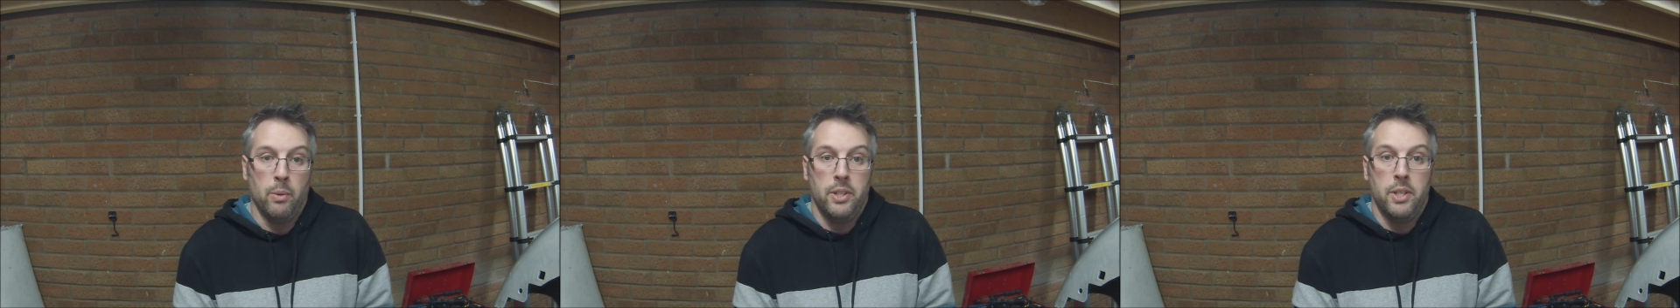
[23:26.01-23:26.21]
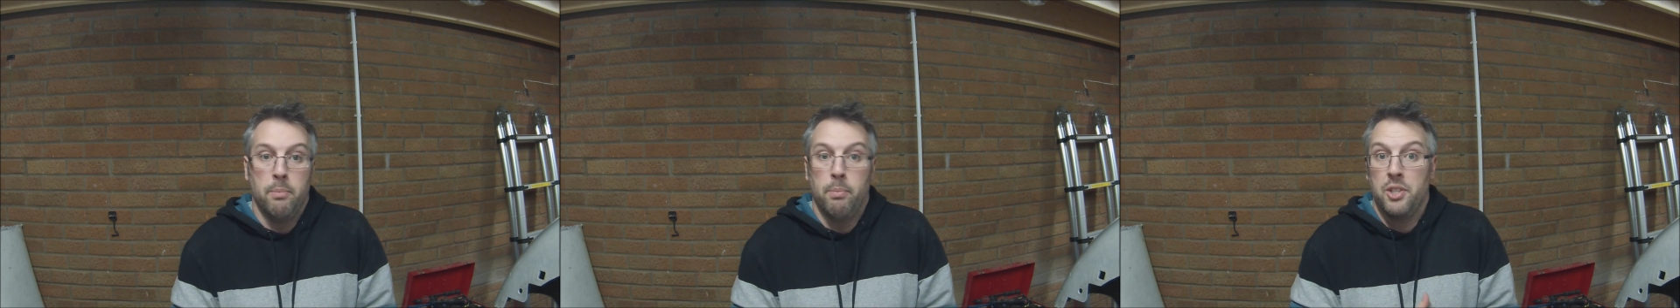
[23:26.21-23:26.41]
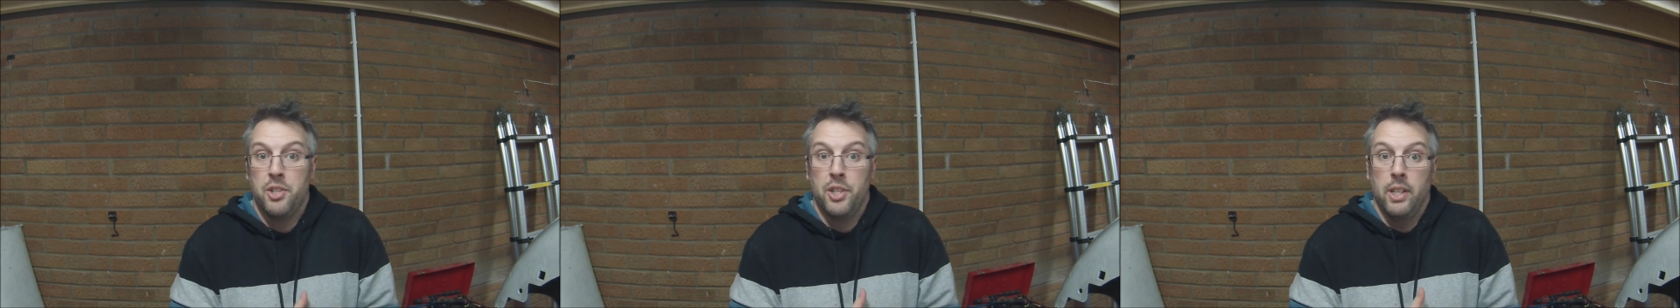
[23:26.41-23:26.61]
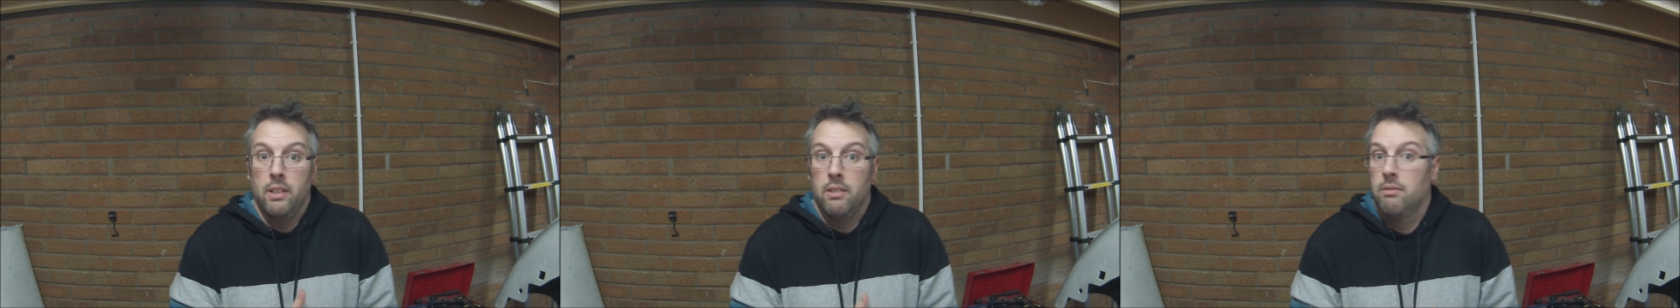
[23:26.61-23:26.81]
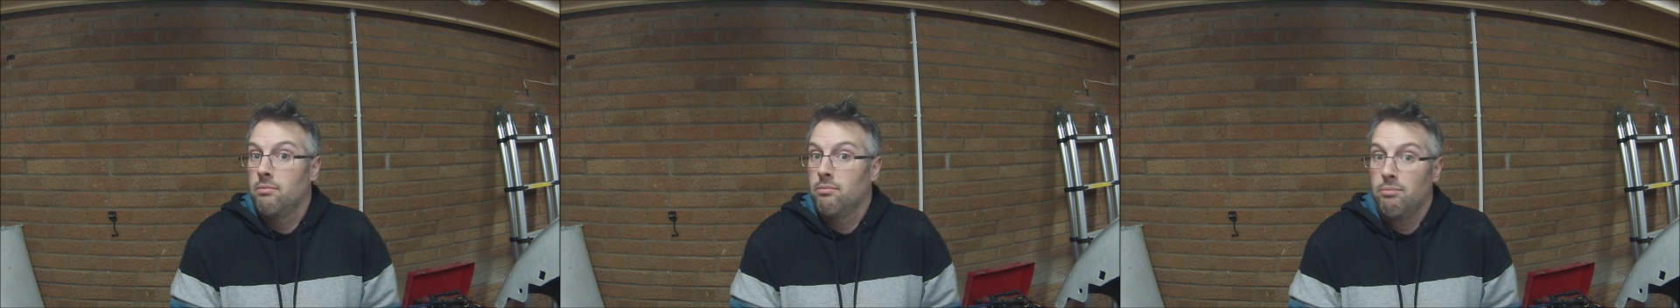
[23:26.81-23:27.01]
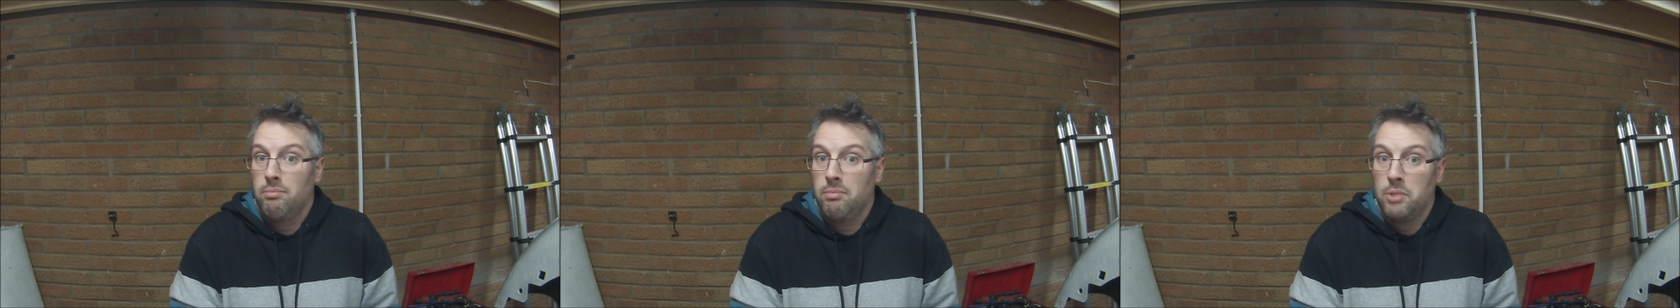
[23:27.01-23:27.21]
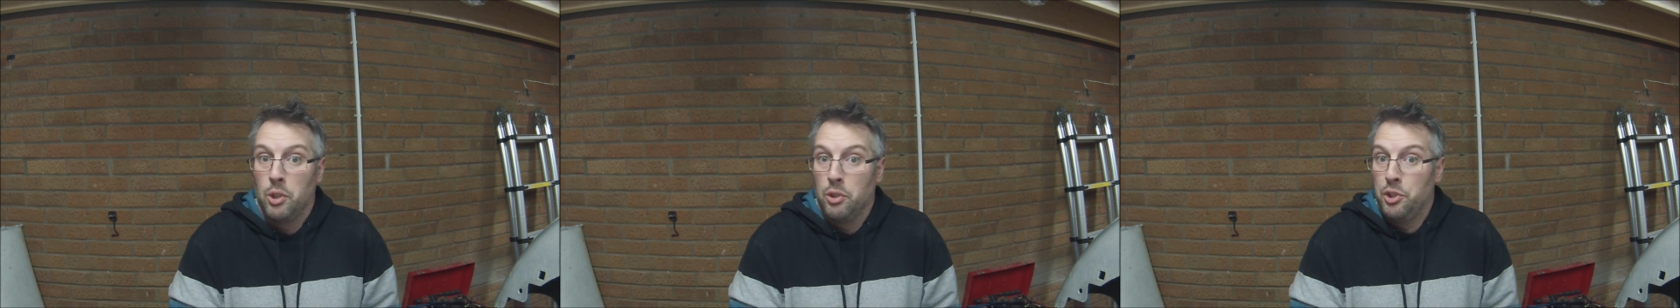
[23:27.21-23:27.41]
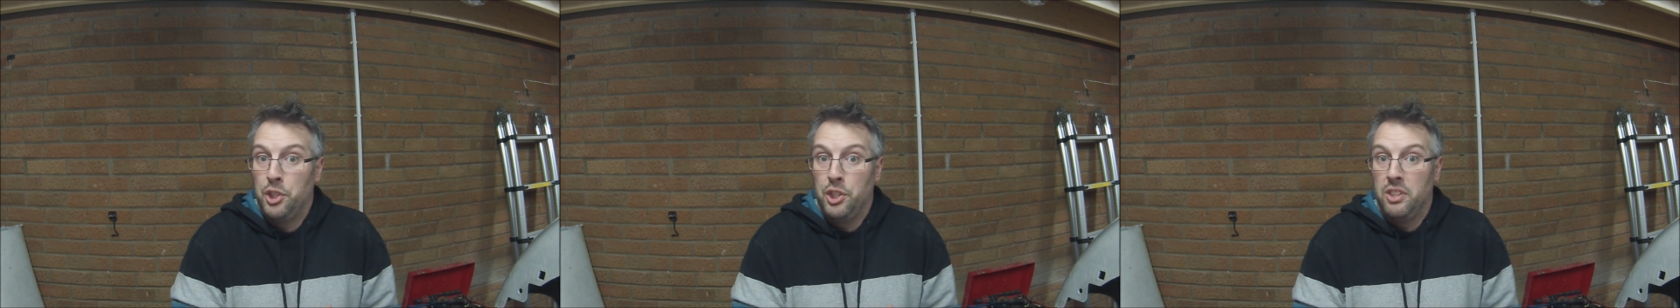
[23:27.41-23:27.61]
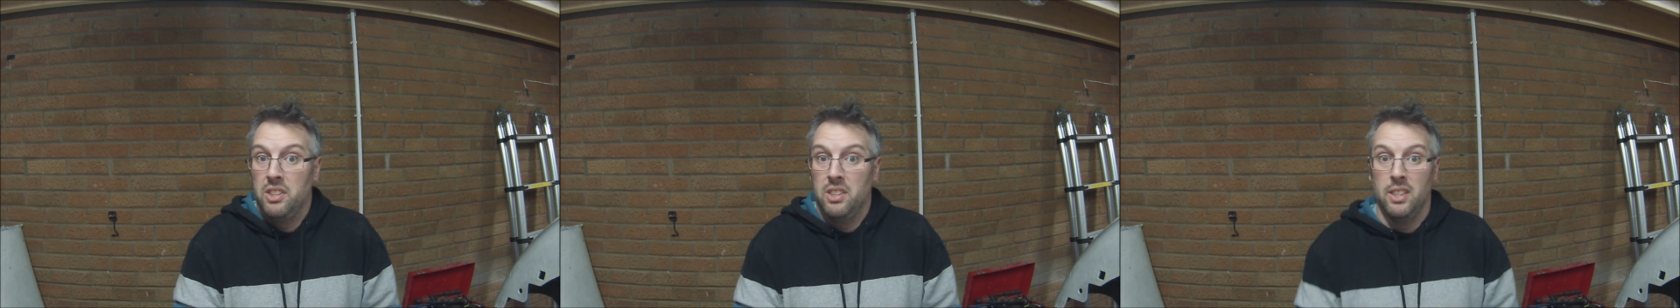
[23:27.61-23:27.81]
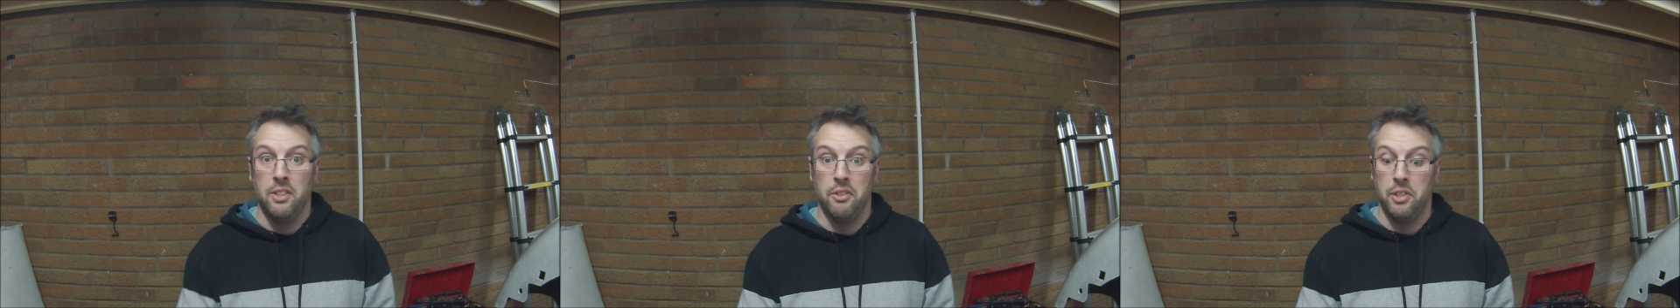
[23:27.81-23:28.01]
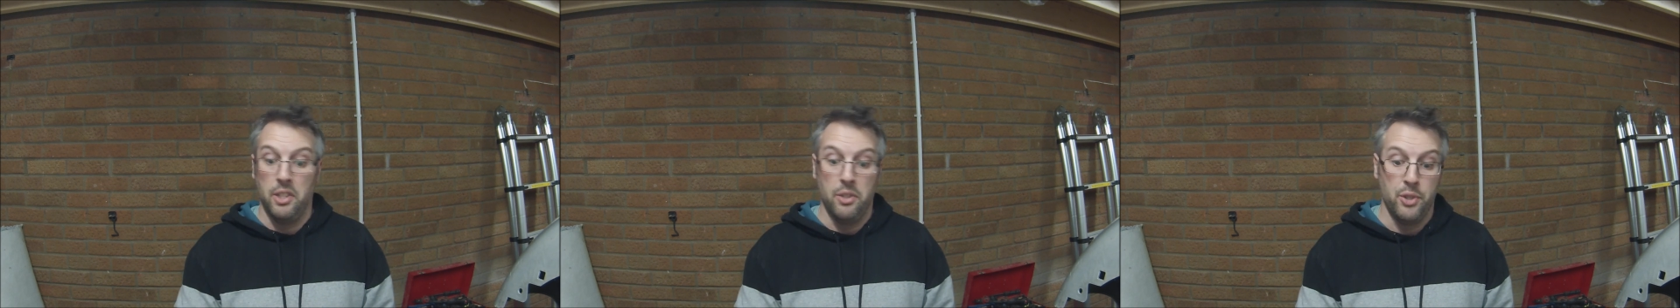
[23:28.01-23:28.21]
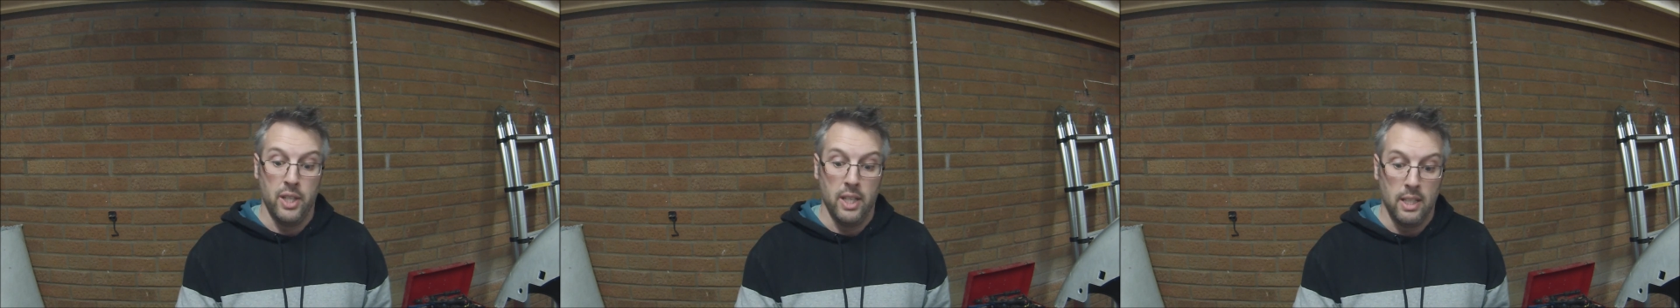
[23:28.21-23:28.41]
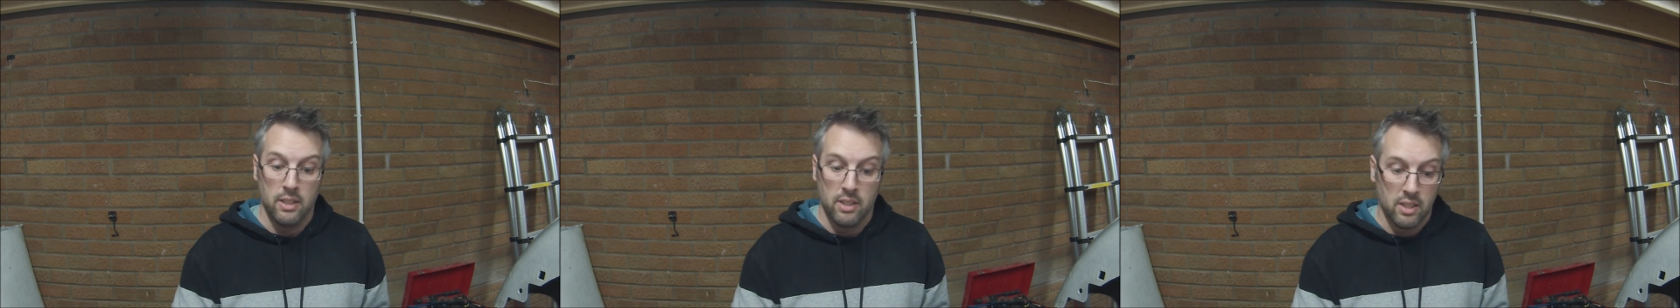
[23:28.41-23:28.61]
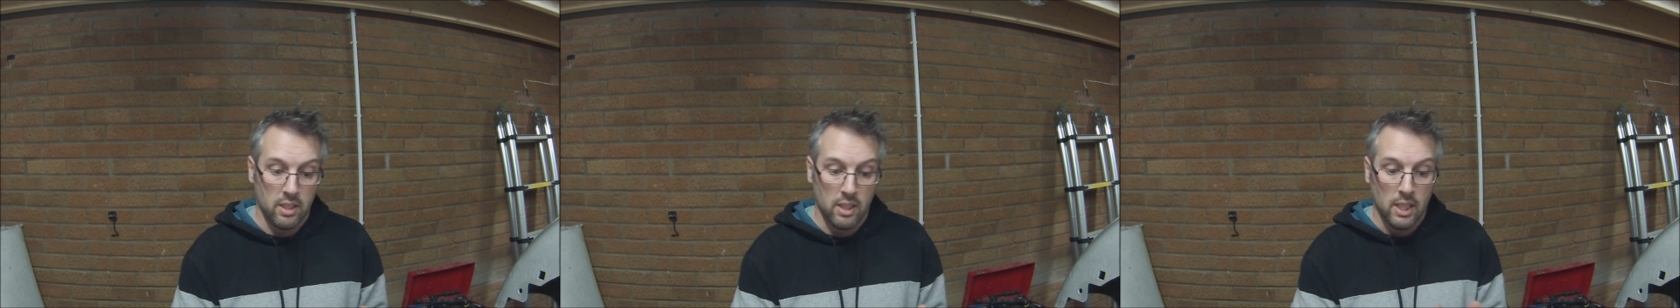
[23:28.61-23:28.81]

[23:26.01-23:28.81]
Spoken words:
with your budget conscious enthusiasts.